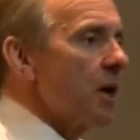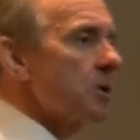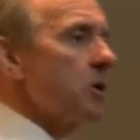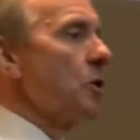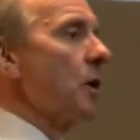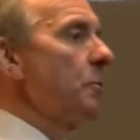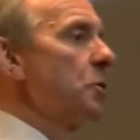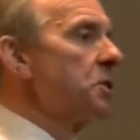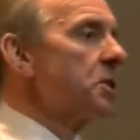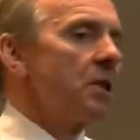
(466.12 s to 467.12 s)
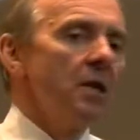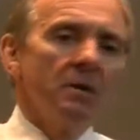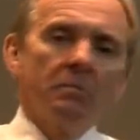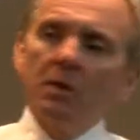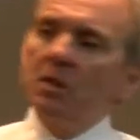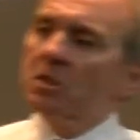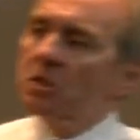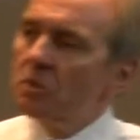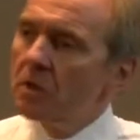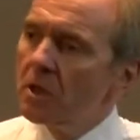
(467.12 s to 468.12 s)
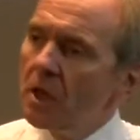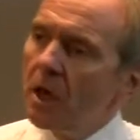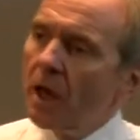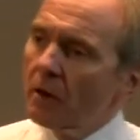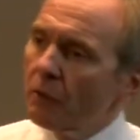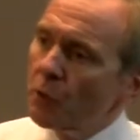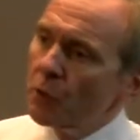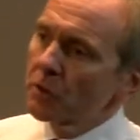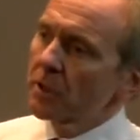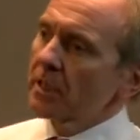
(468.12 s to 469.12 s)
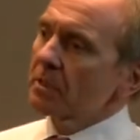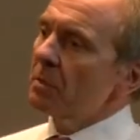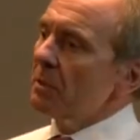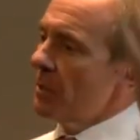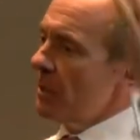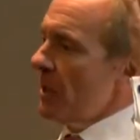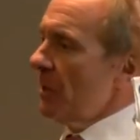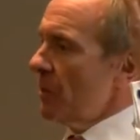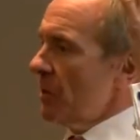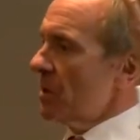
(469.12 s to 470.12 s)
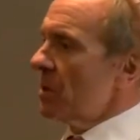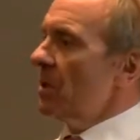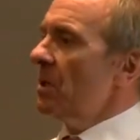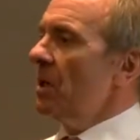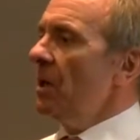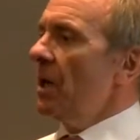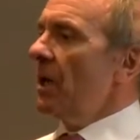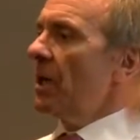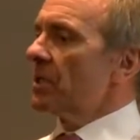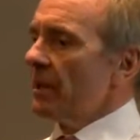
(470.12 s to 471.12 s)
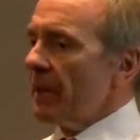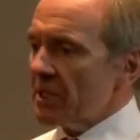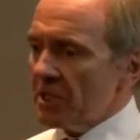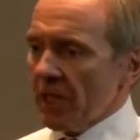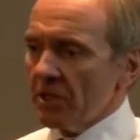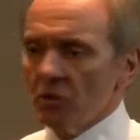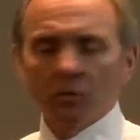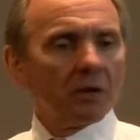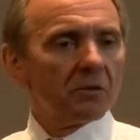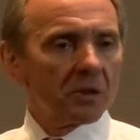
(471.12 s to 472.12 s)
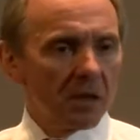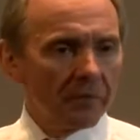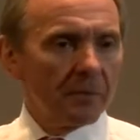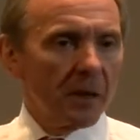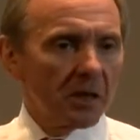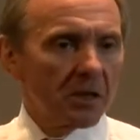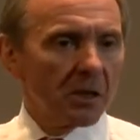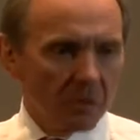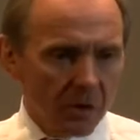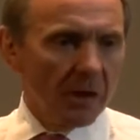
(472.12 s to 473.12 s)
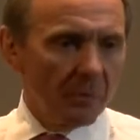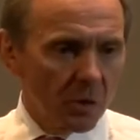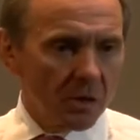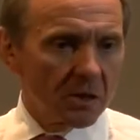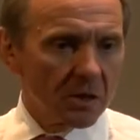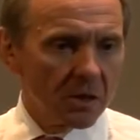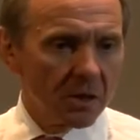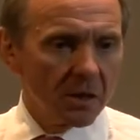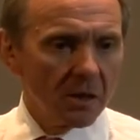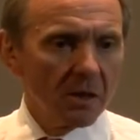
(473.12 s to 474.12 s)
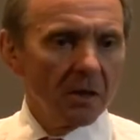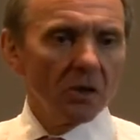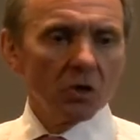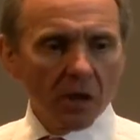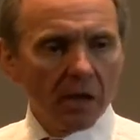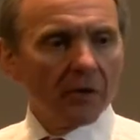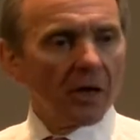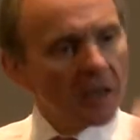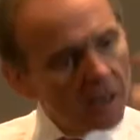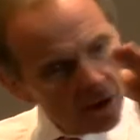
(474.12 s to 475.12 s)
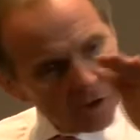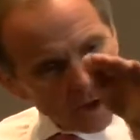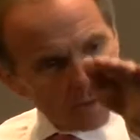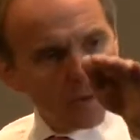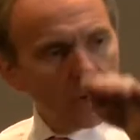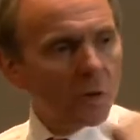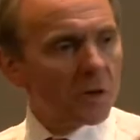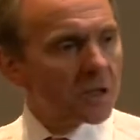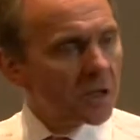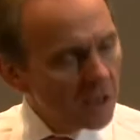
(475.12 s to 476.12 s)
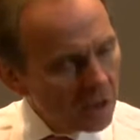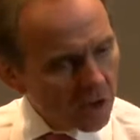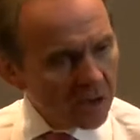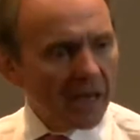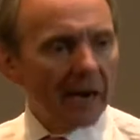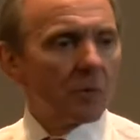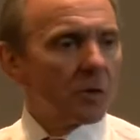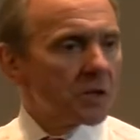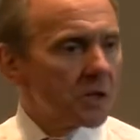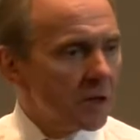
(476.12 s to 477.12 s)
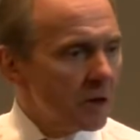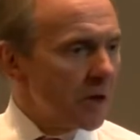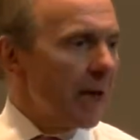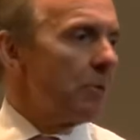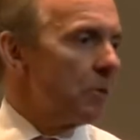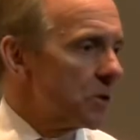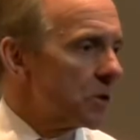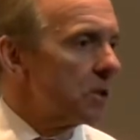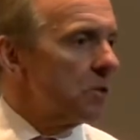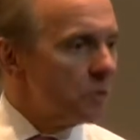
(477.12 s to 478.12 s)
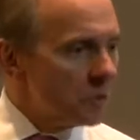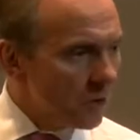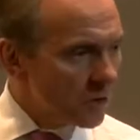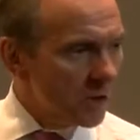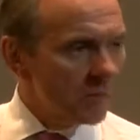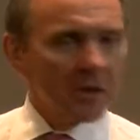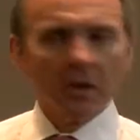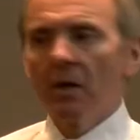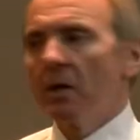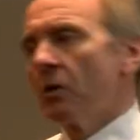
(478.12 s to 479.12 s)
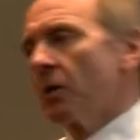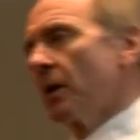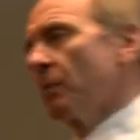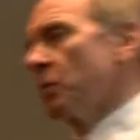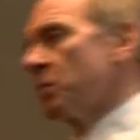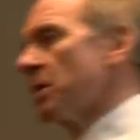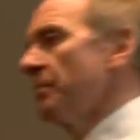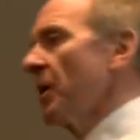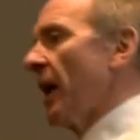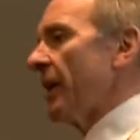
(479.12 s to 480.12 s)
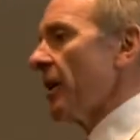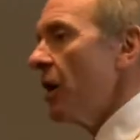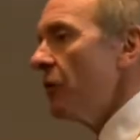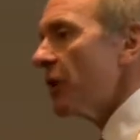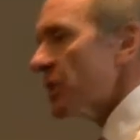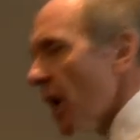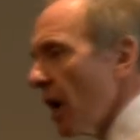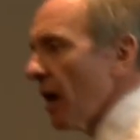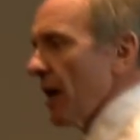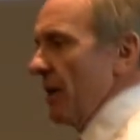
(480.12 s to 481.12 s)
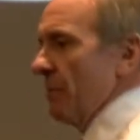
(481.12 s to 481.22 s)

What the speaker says: start to look upwards, pretty soon I got 400,000 people looking upwards. And last time I checked, you don't deliver much looking upwards. You deliver looking forwards, looking downwards, looking outwards. You do not deliver looking upwards. And over time,